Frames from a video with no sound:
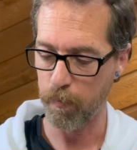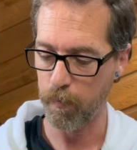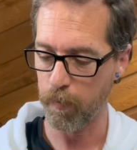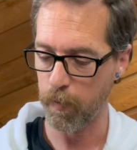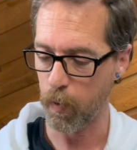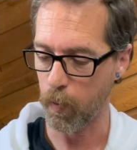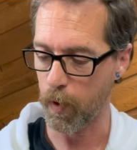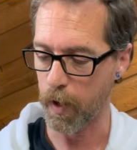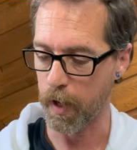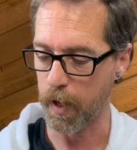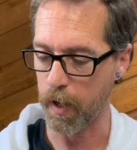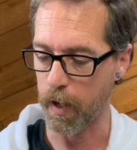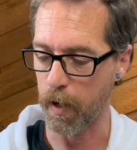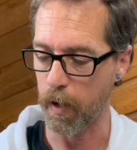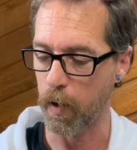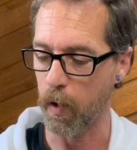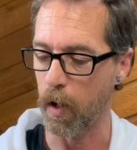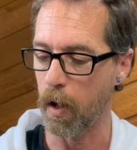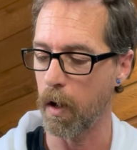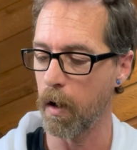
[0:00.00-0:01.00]
we're going to
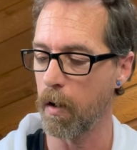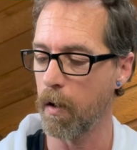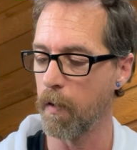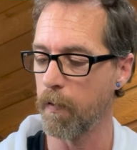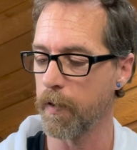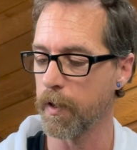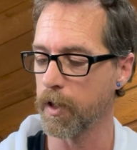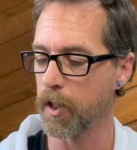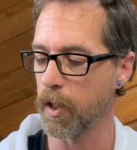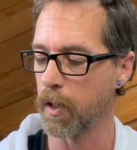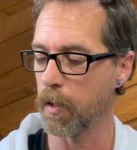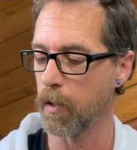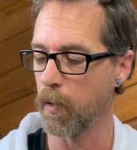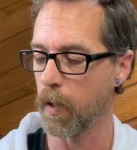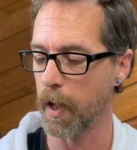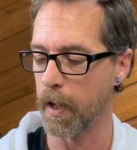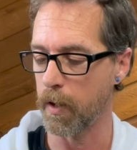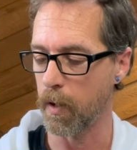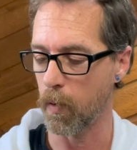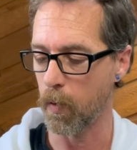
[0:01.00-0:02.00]
go over 2,
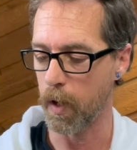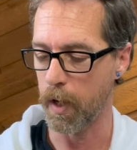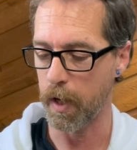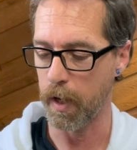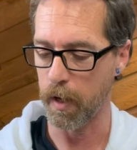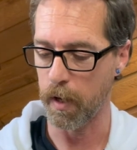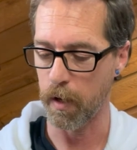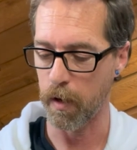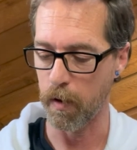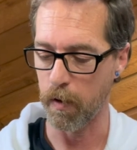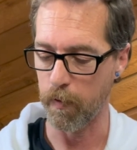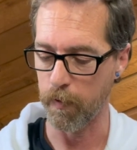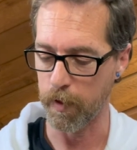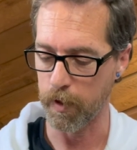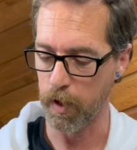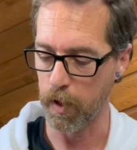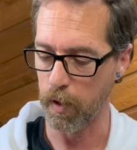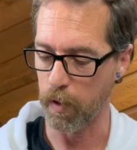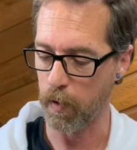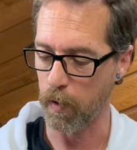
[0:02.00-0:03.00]
under 1, over
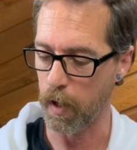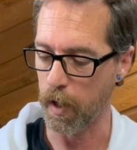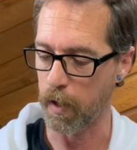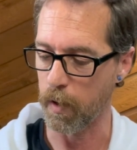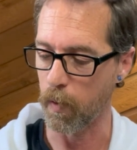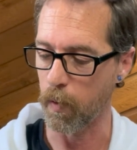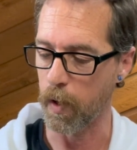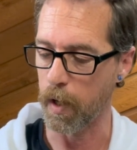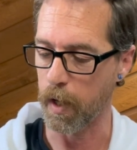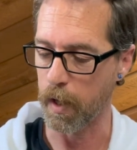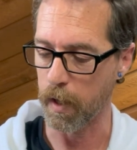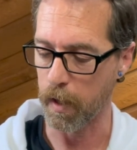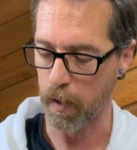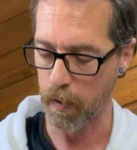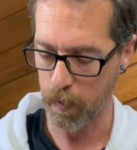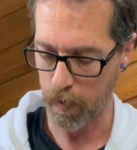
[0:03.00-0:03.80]
2, under 1,